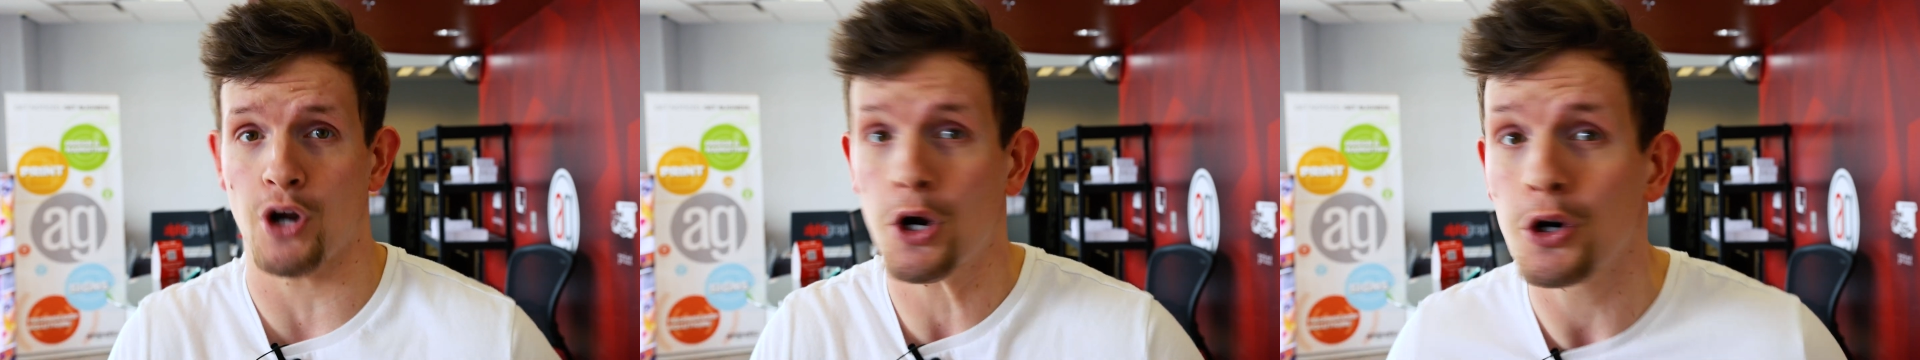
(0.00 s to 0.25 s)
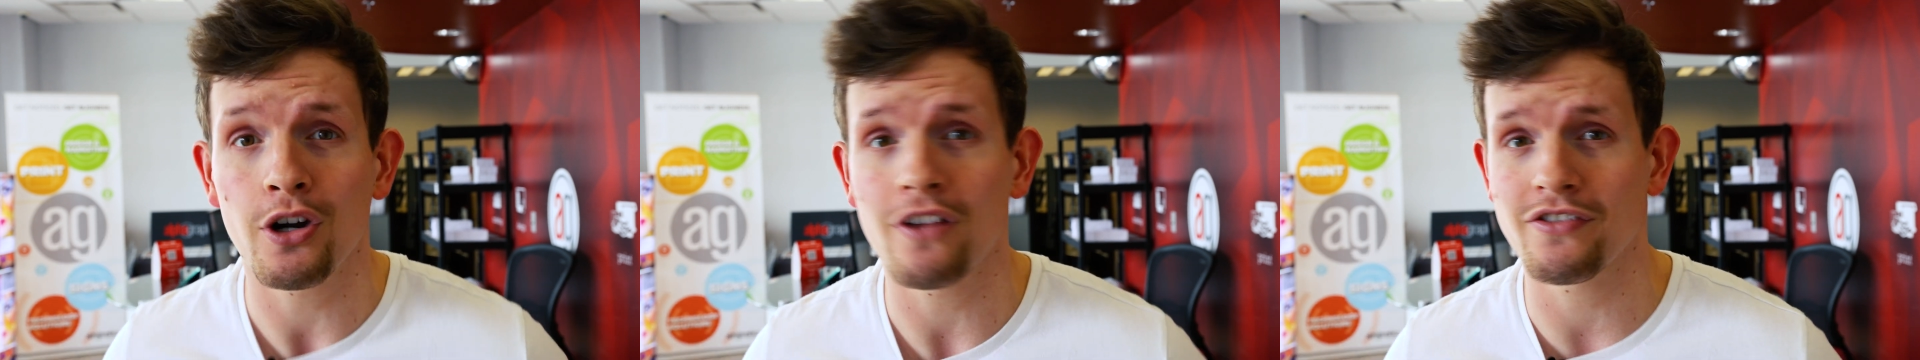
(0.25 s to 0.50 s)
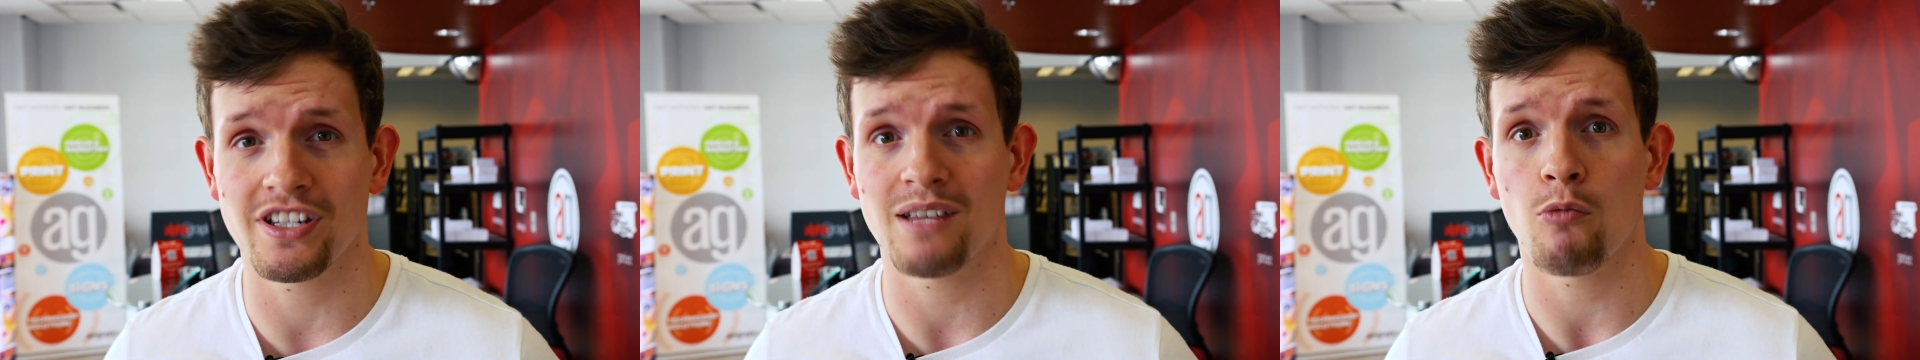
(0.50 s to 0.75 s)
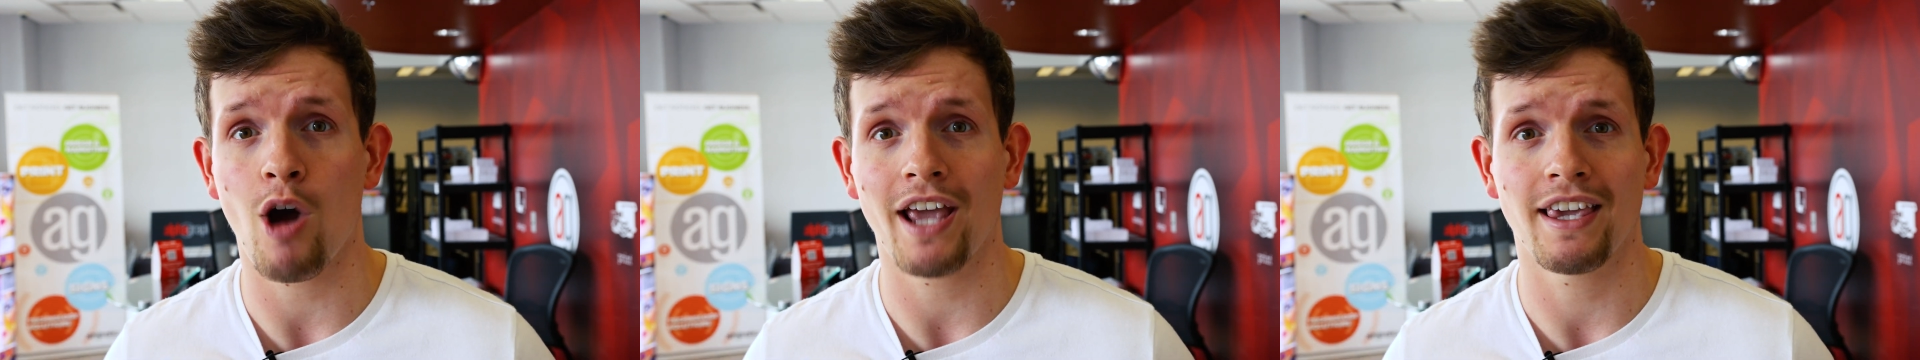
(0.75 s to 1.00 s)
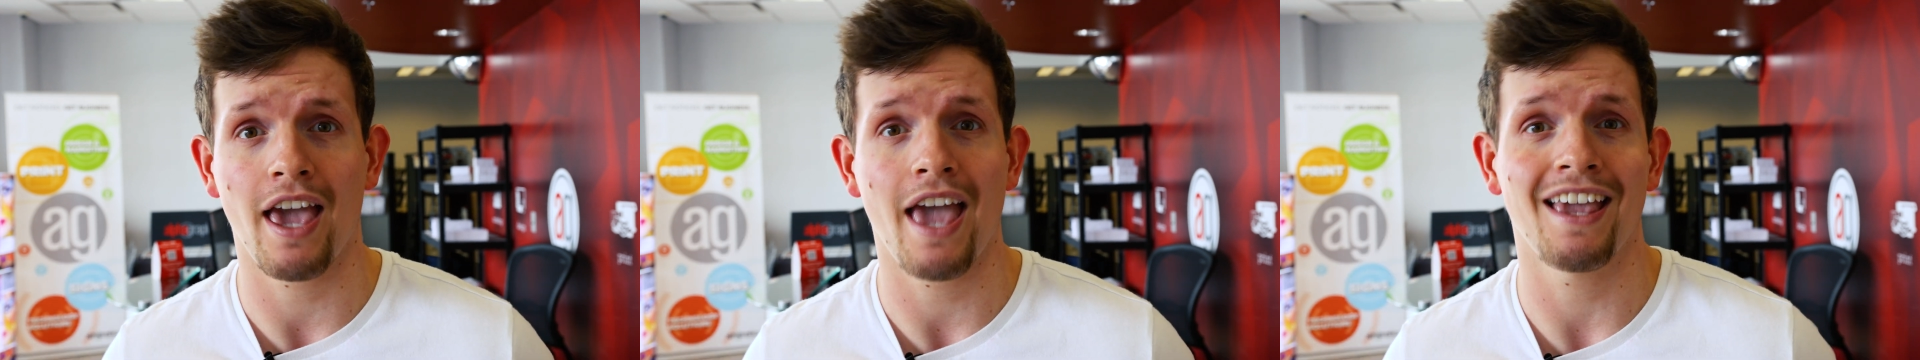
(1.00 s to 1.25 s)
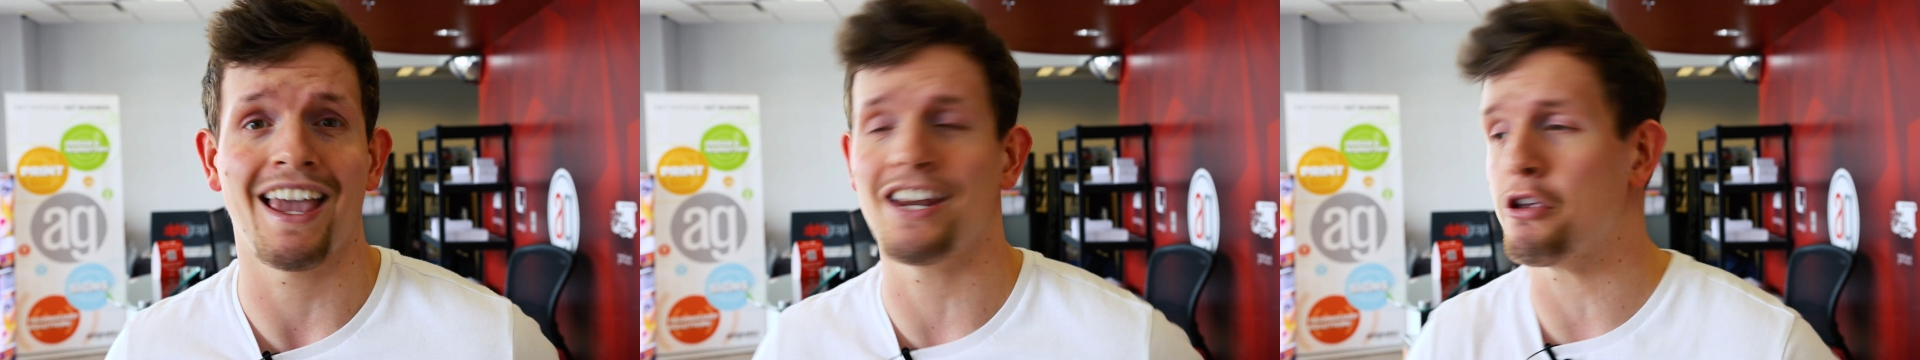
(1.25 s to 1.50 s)
even heard of C M Y
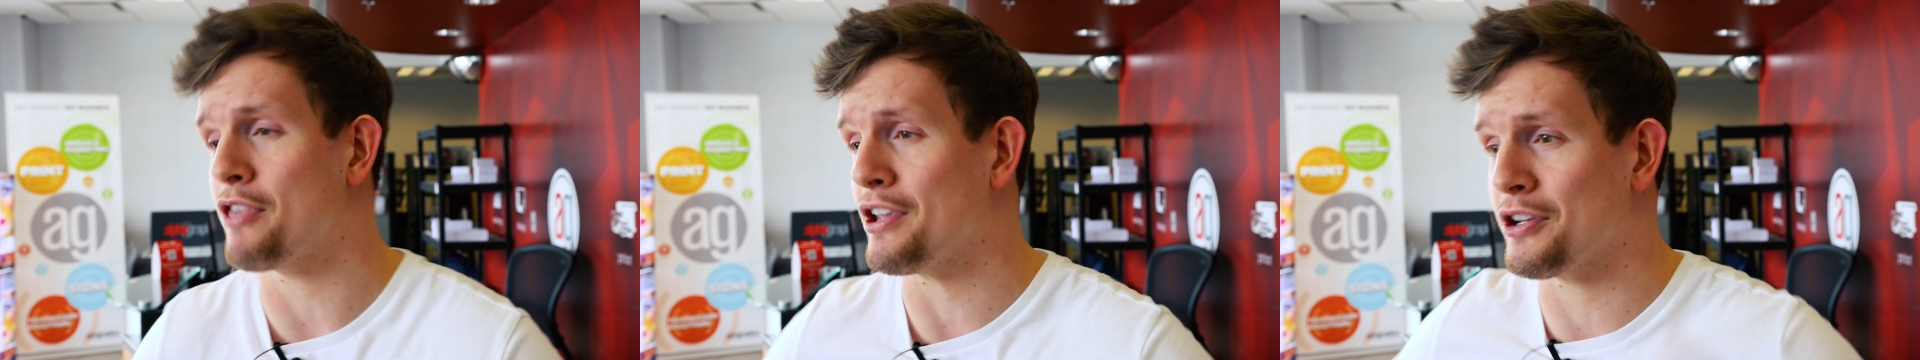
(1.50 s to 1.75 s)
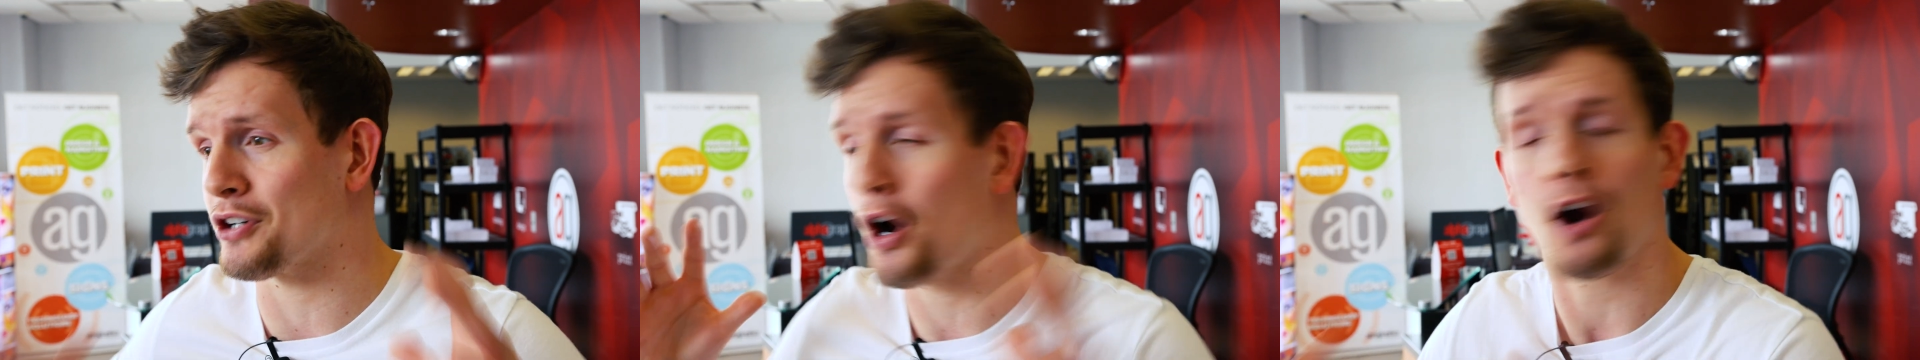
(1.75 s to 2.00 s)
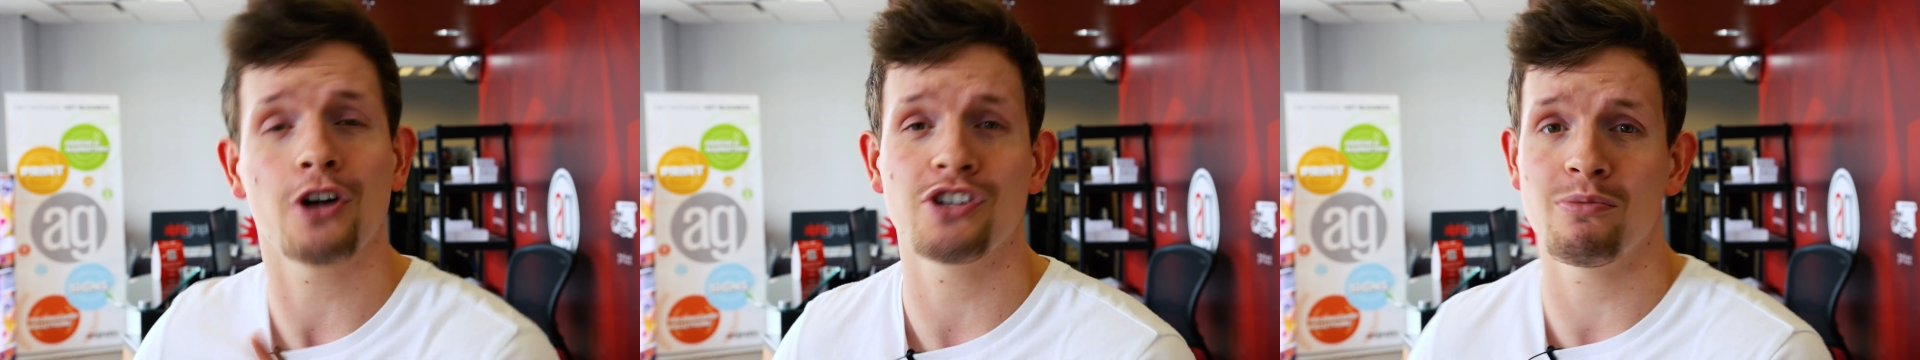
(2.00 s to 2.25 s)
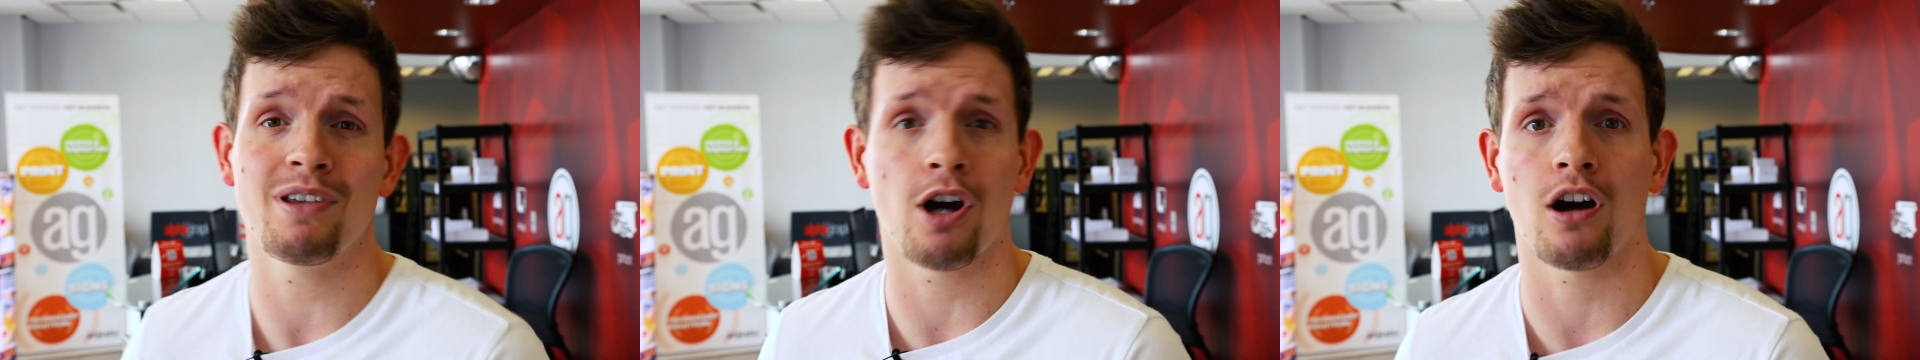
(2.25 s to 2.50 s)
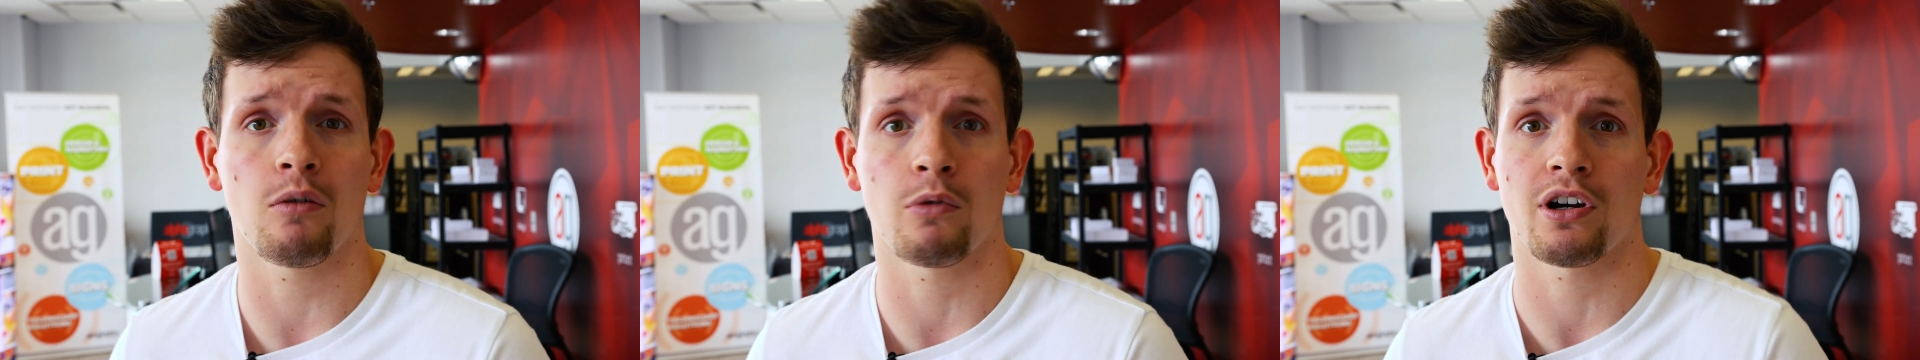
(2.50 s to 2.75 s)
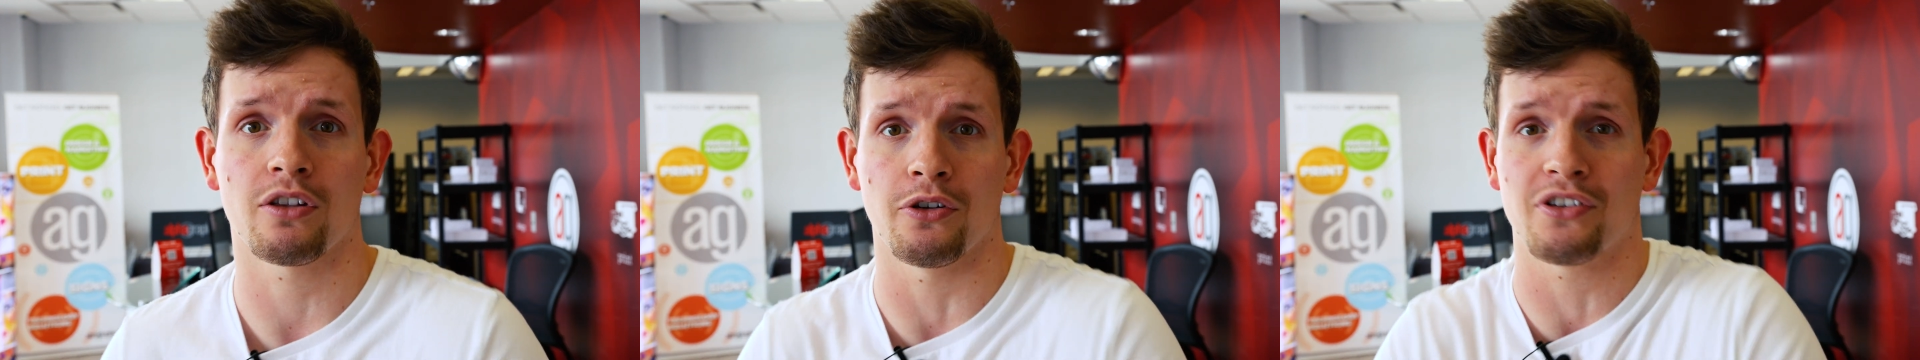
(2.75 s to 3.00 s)
K and you think your R G B artwork